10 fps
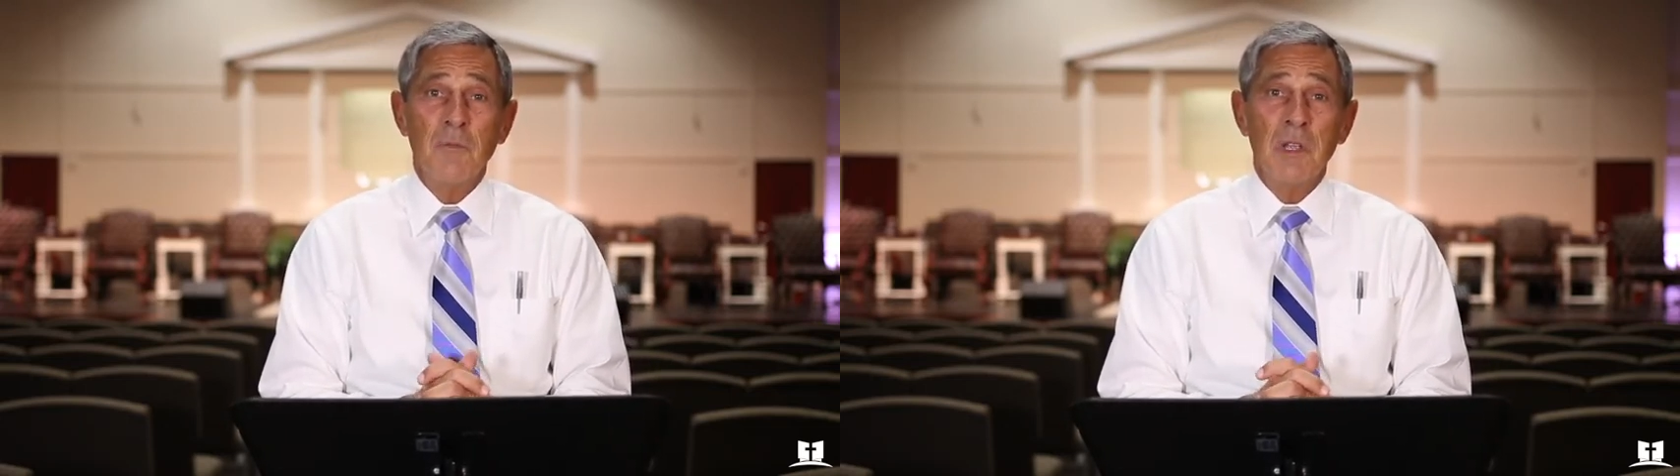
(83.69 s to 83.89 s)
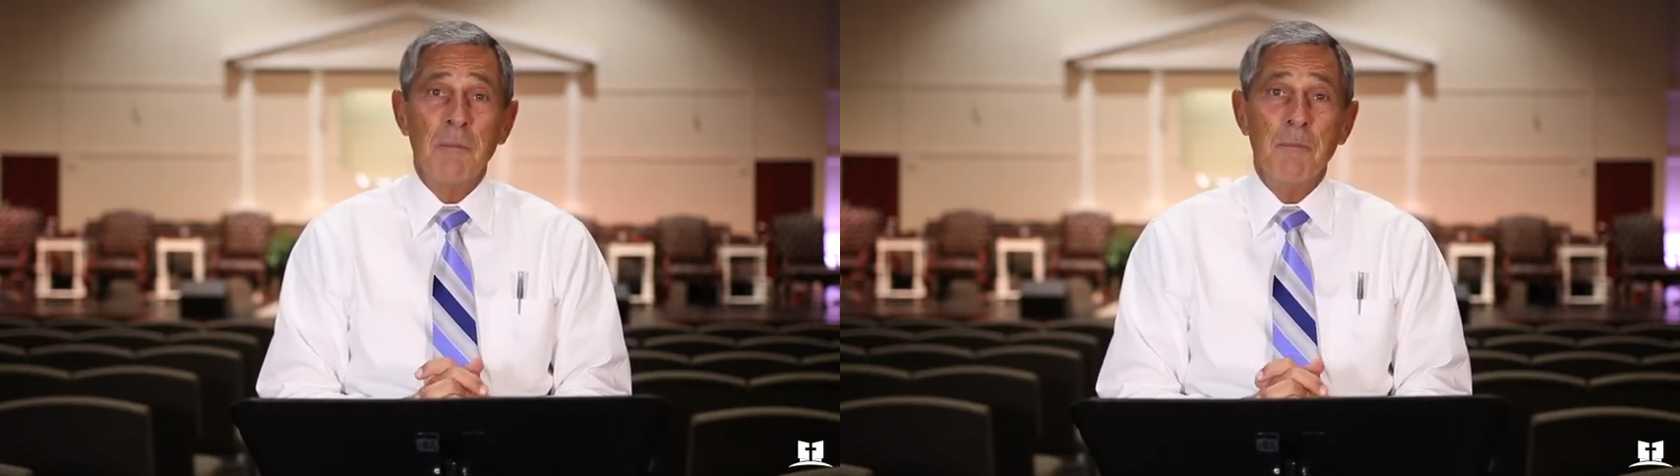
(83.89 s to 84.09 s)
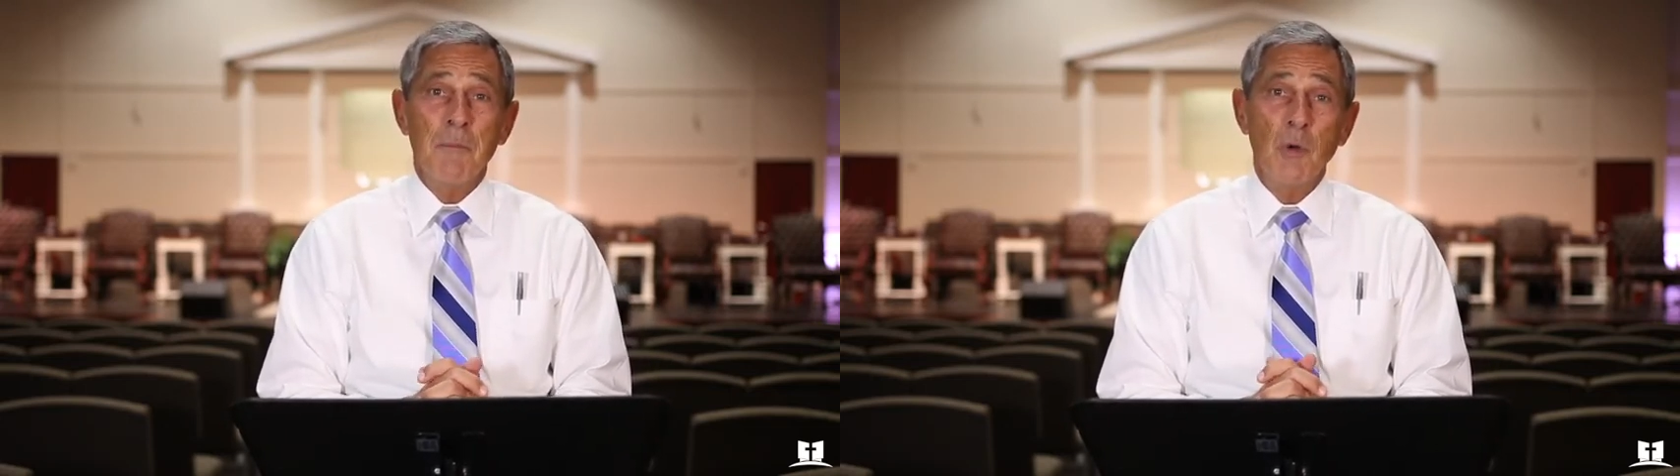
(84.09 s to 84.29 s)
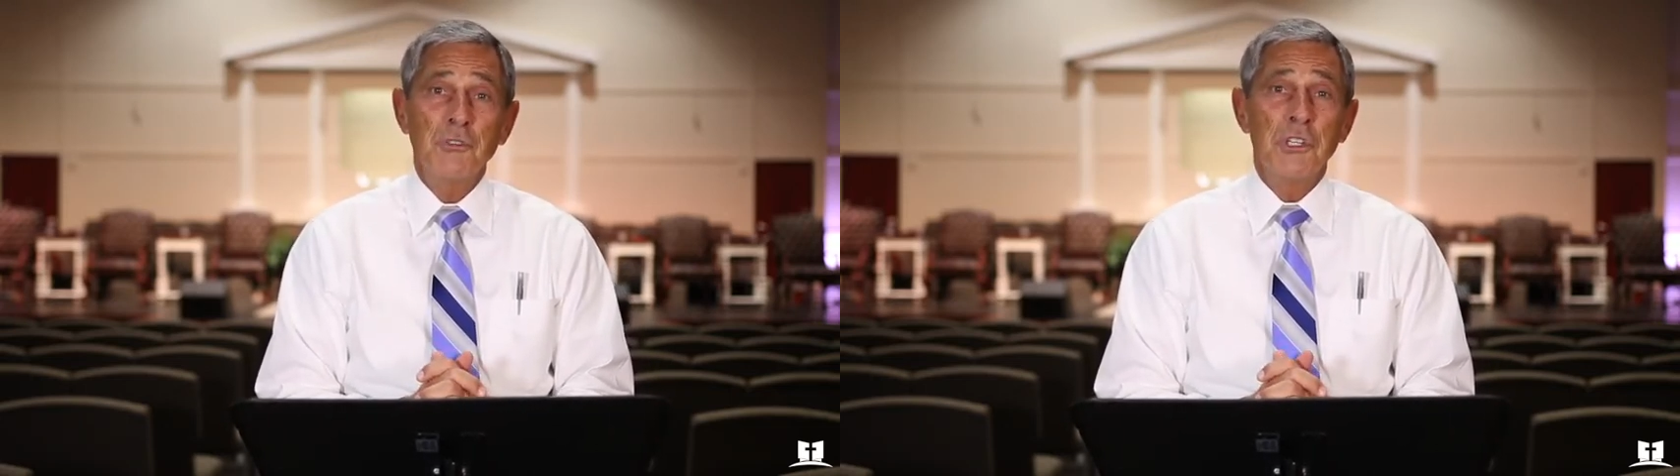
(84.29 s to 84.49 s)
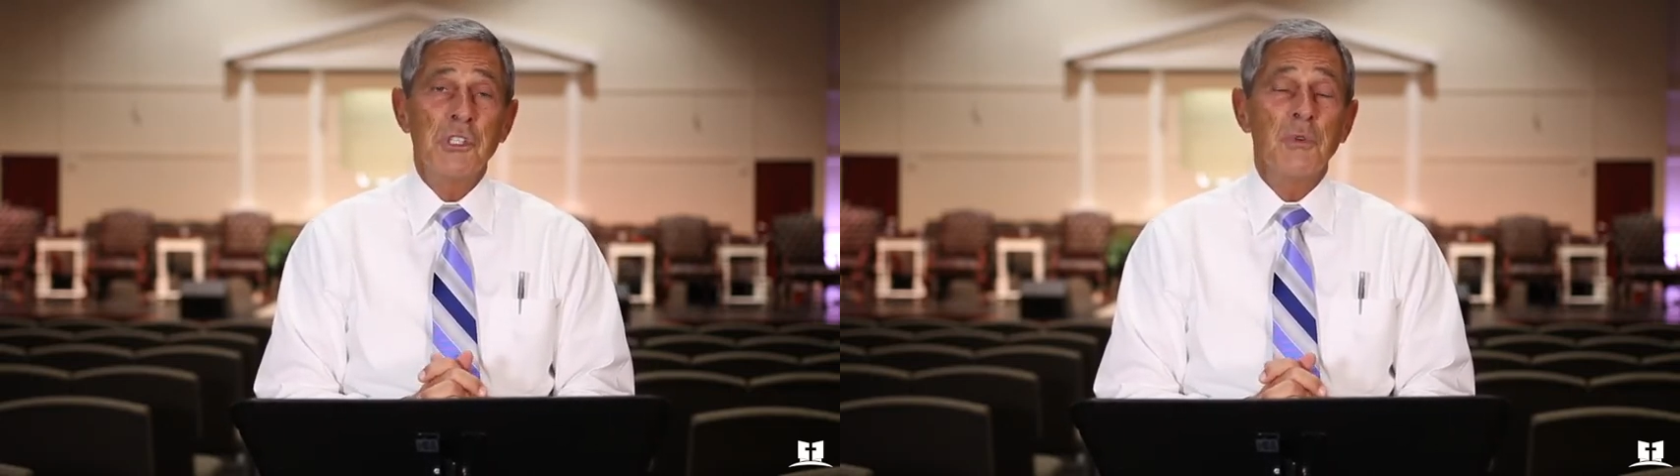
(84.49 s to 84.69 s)
In
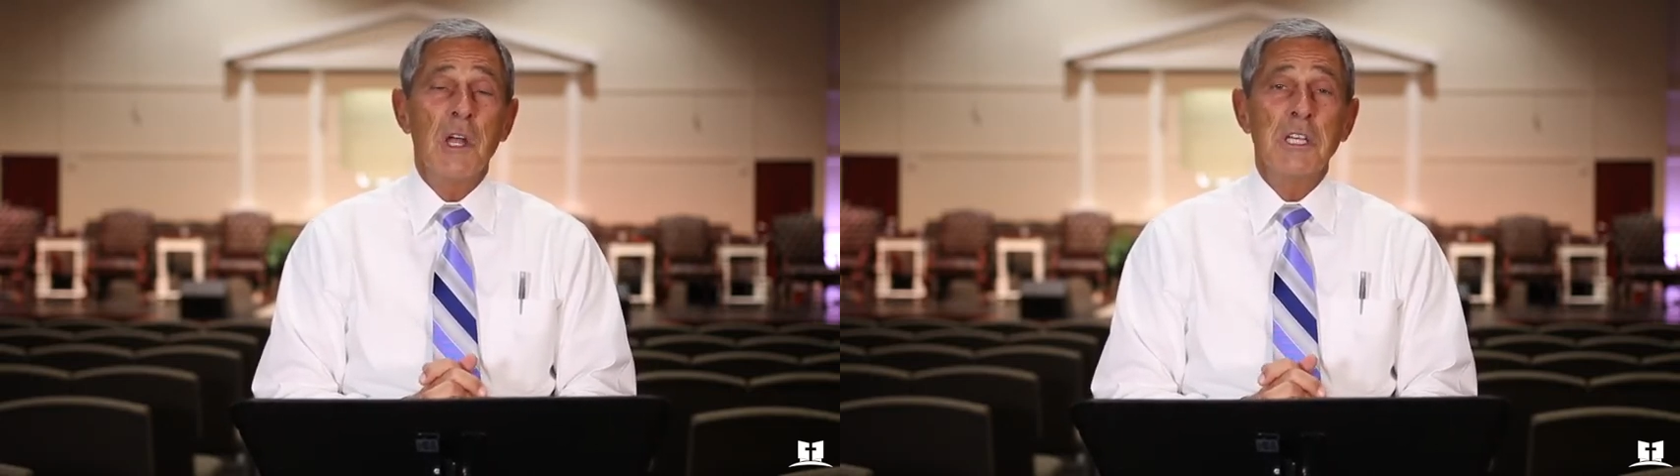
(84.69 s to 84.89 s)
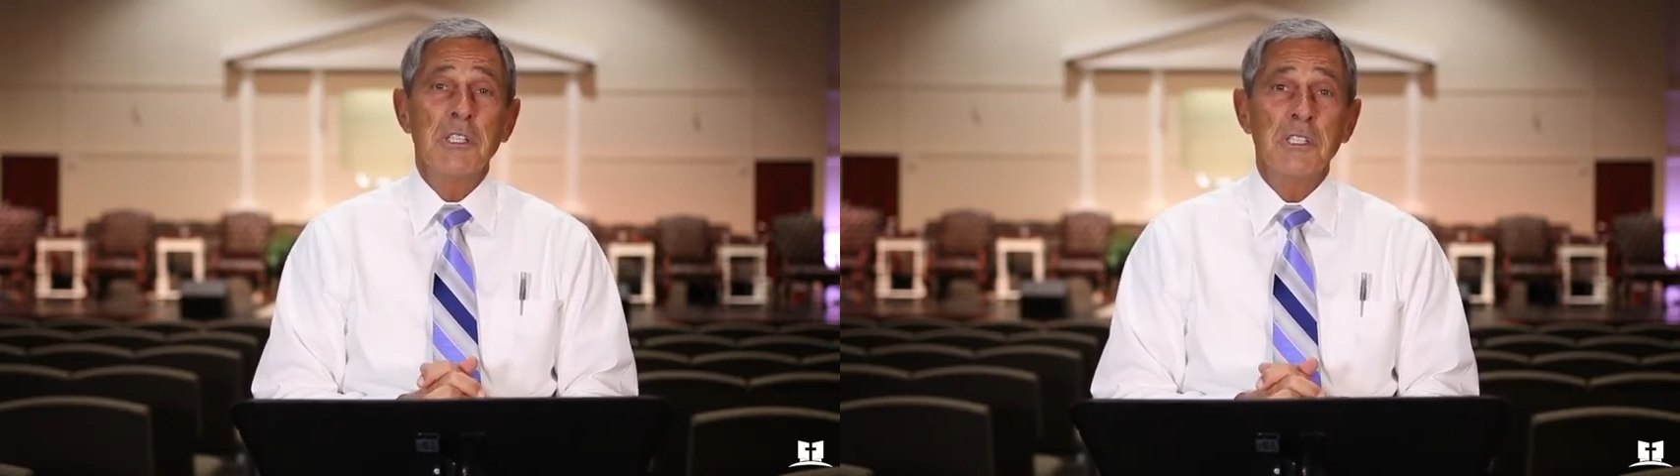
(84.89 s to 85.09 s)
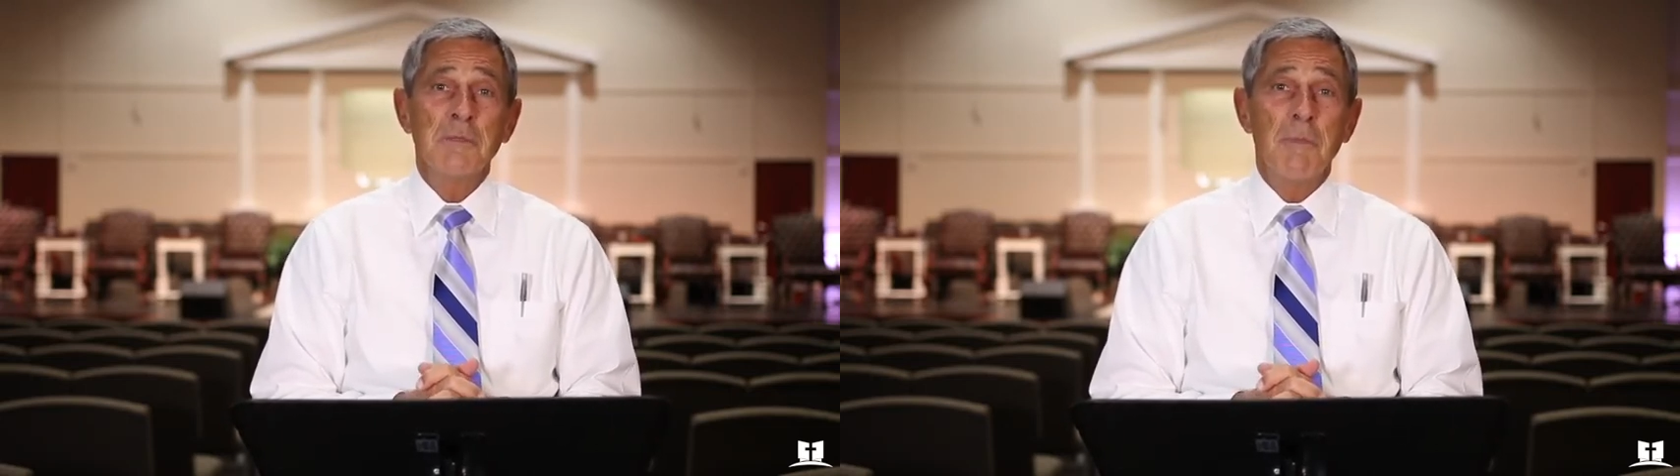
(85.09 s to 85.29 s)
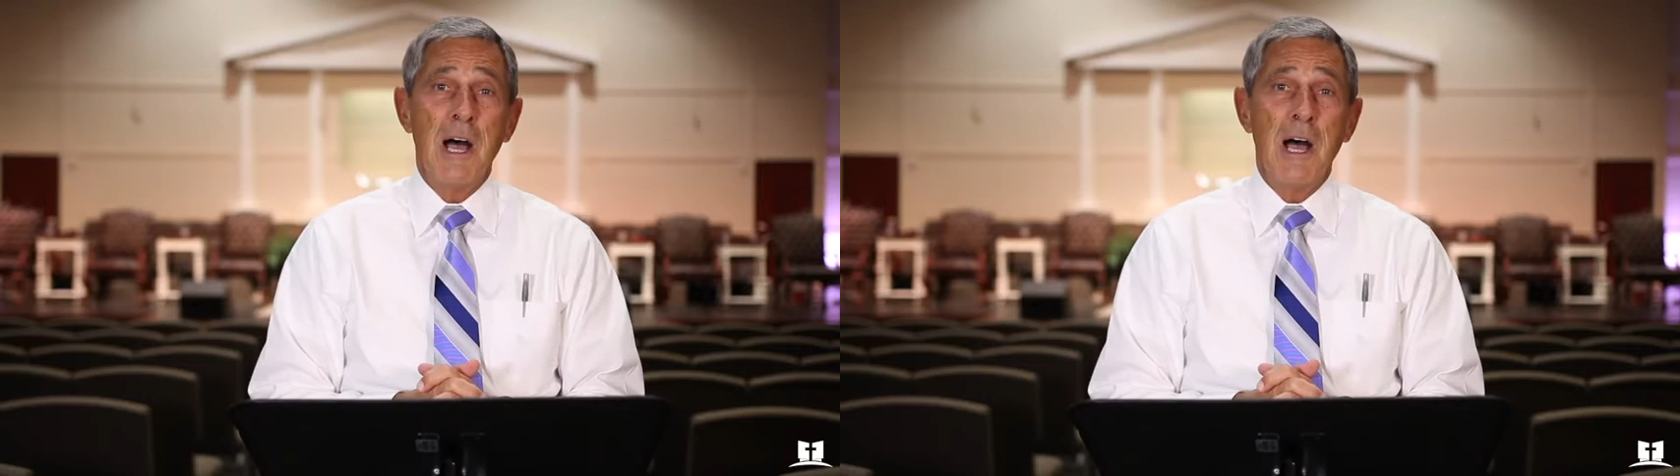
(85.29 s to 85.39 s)
most situations,